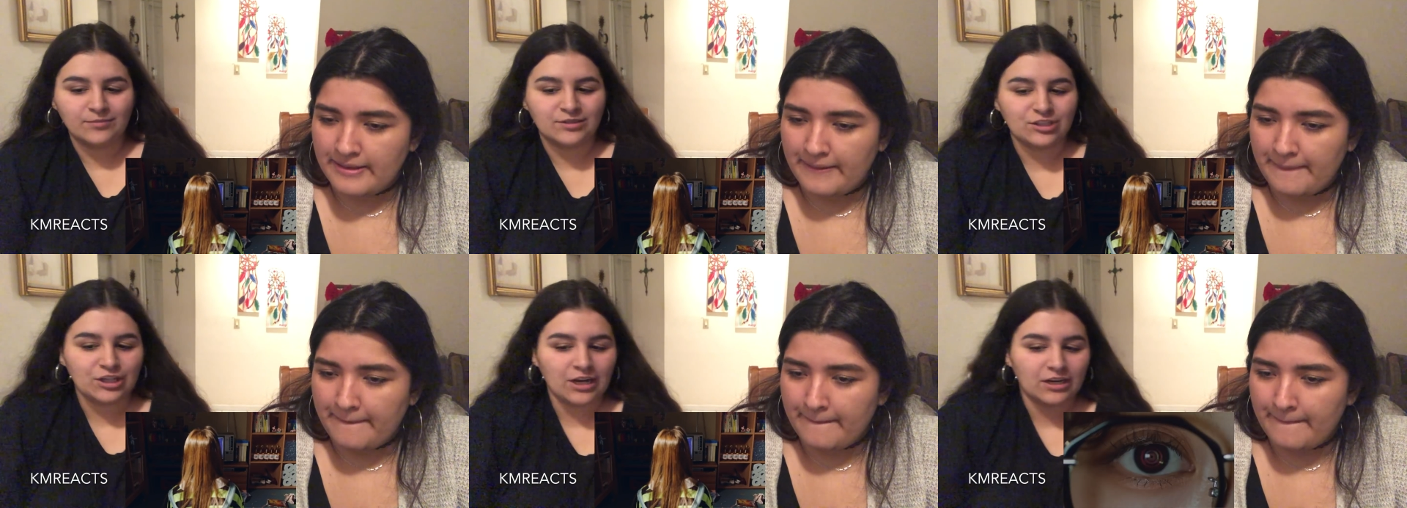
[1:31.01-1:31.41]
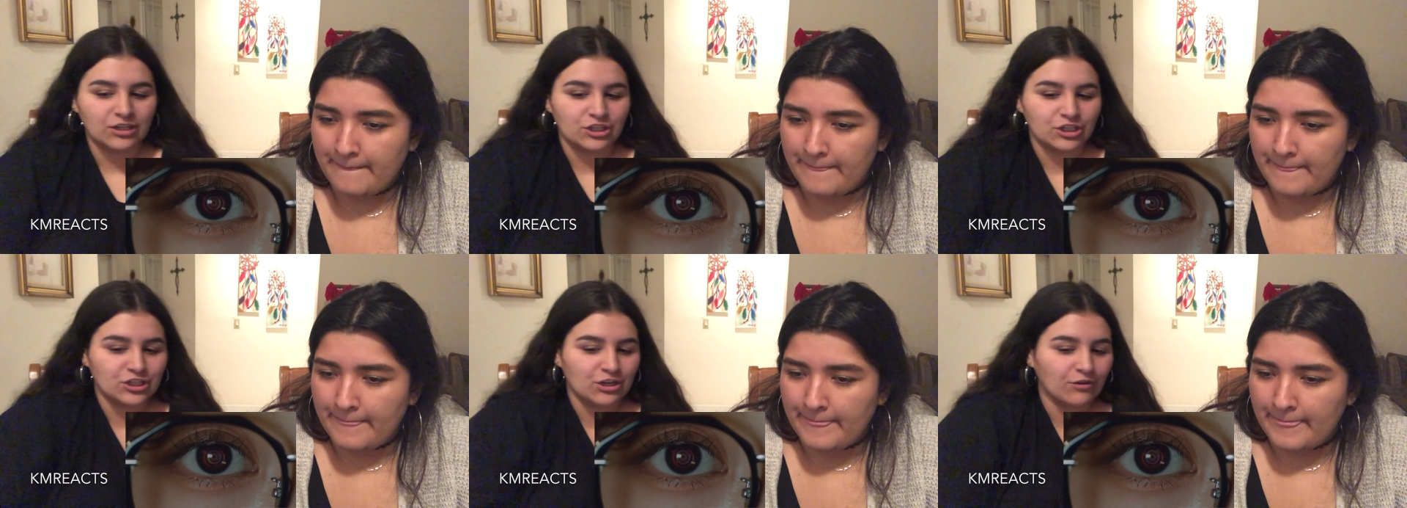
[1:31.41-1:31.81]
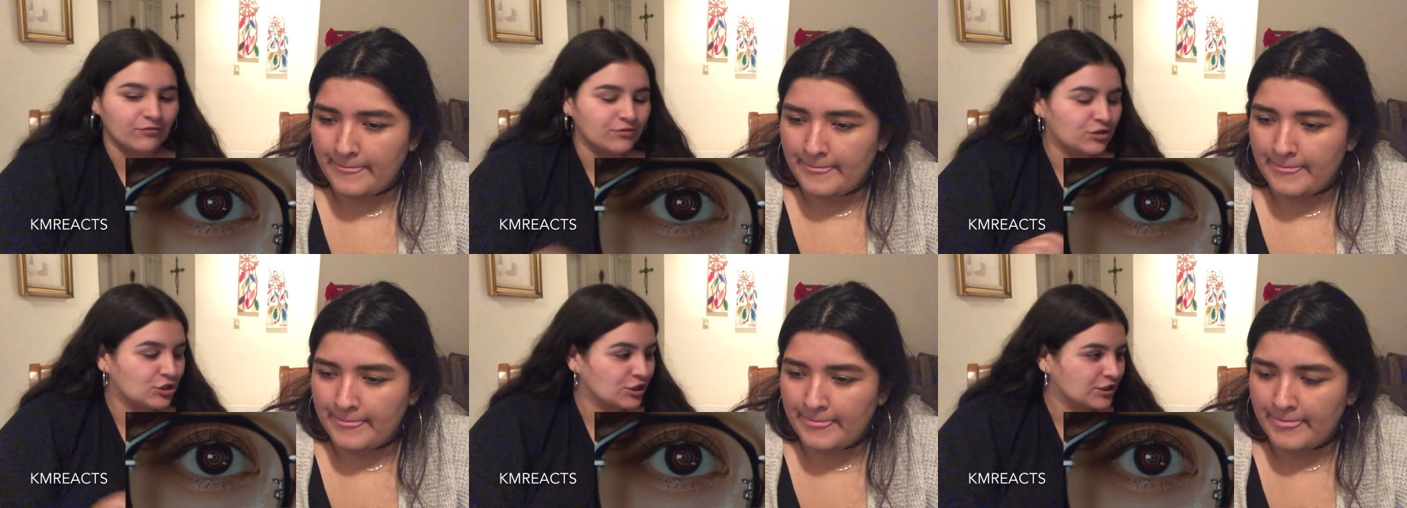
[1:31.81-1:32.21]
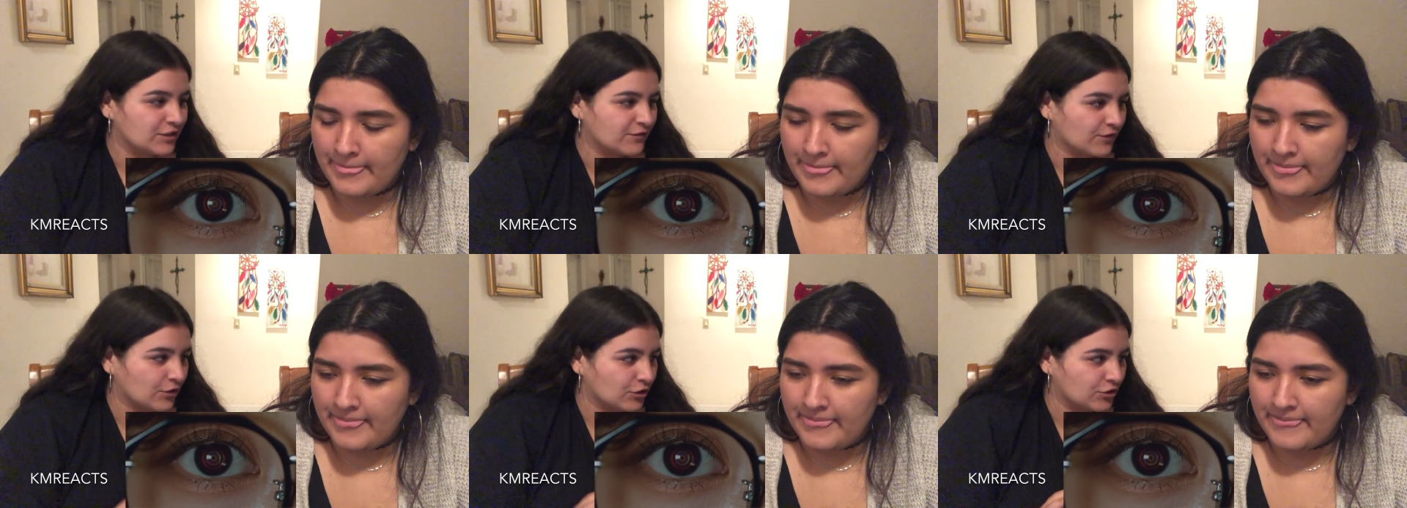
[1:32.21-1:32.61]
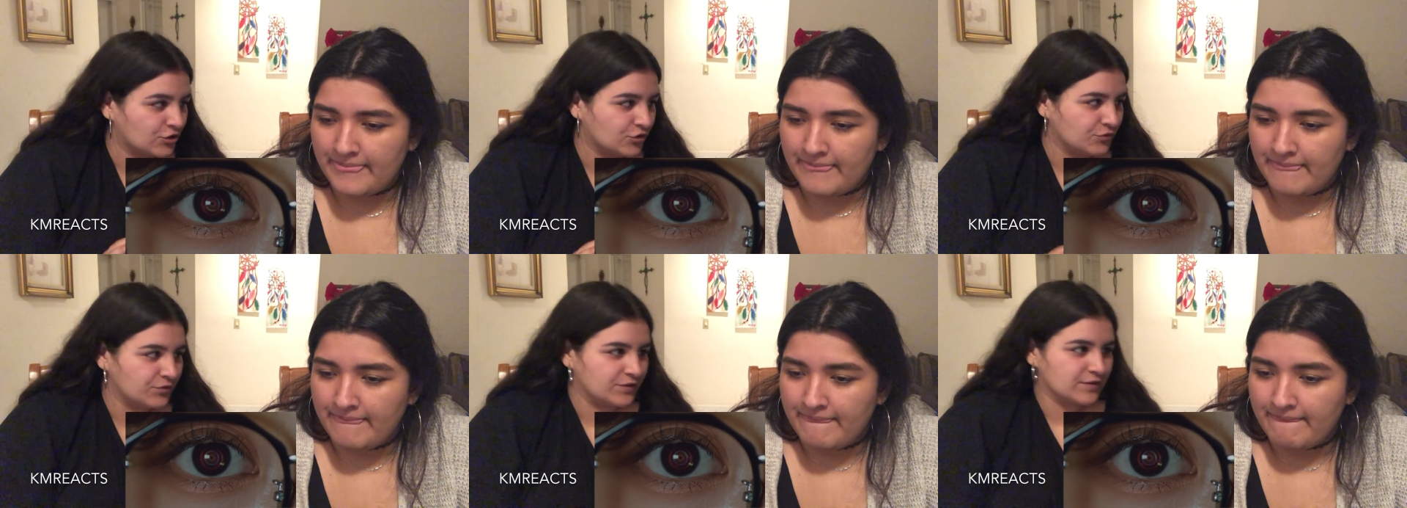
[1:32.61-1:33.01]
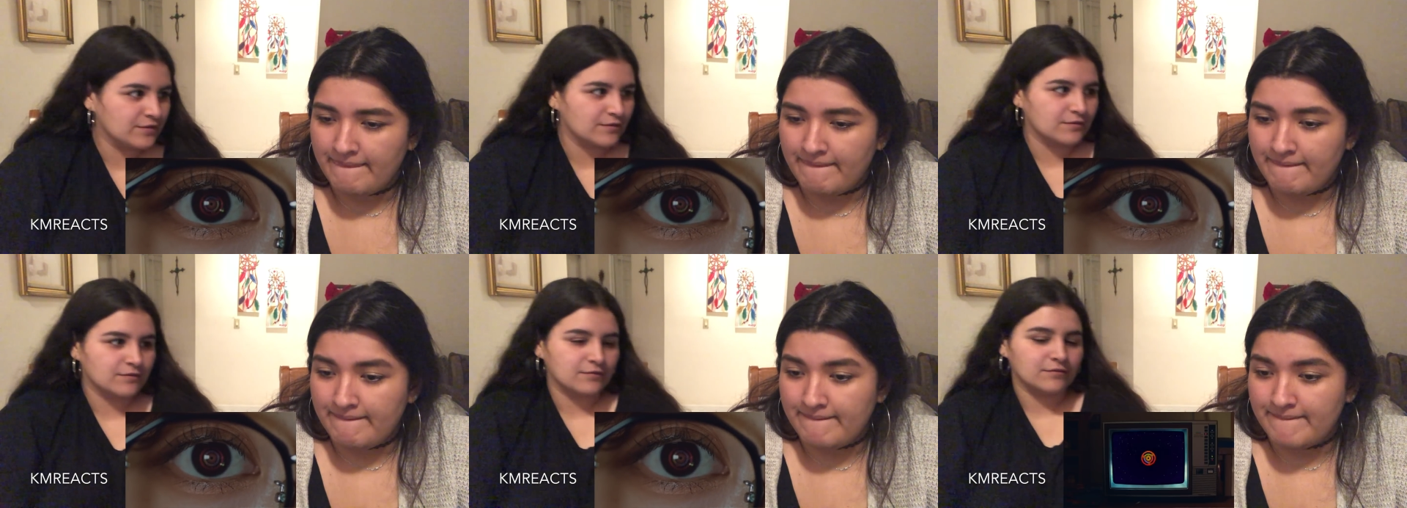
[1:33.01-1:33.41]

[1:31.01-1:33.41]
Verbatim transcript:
Speaker 1: she got a shelf just for her juice.